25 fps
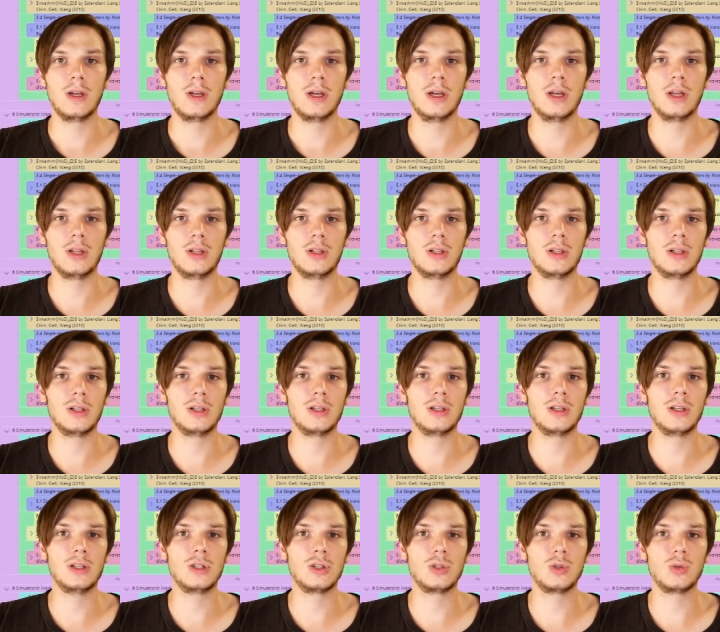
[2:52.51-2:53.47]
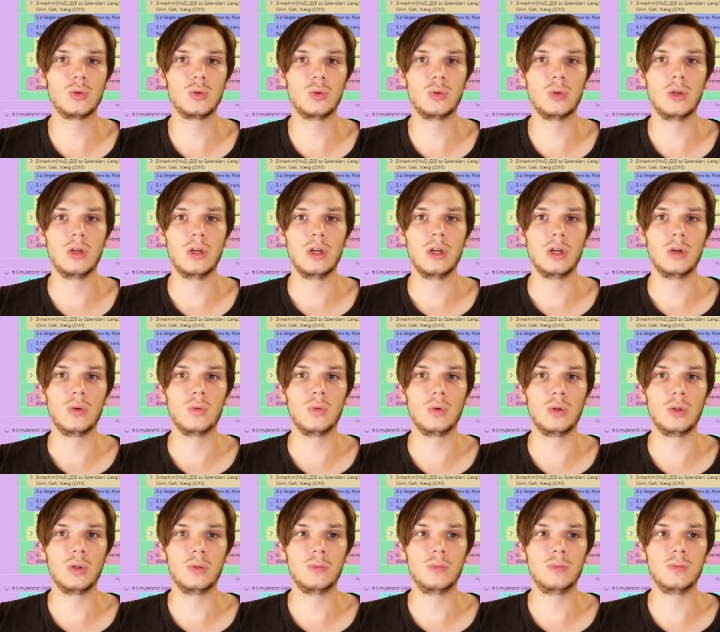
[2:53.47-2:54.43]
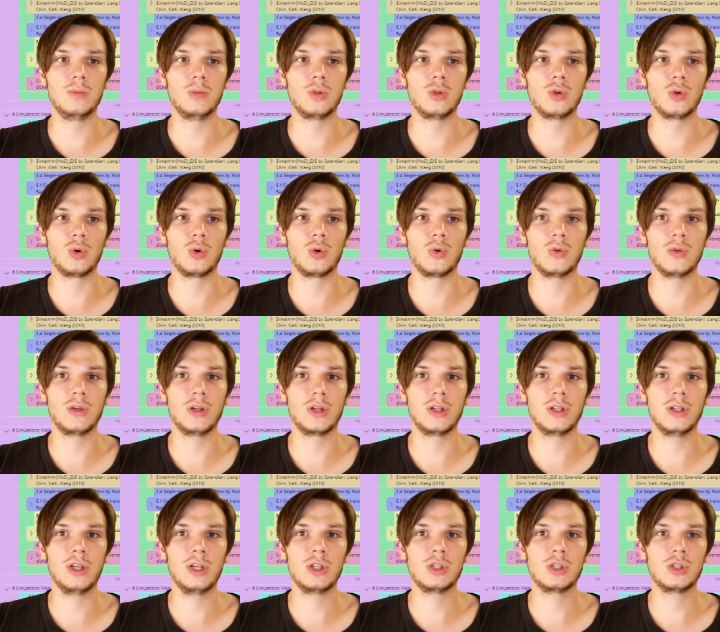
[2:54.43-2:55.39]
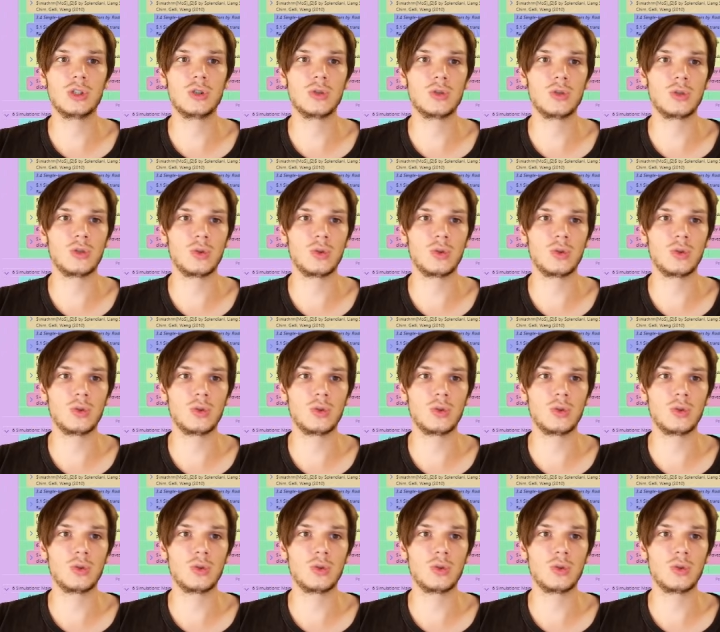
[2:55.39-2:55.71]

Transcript: And last tool will draw the connections.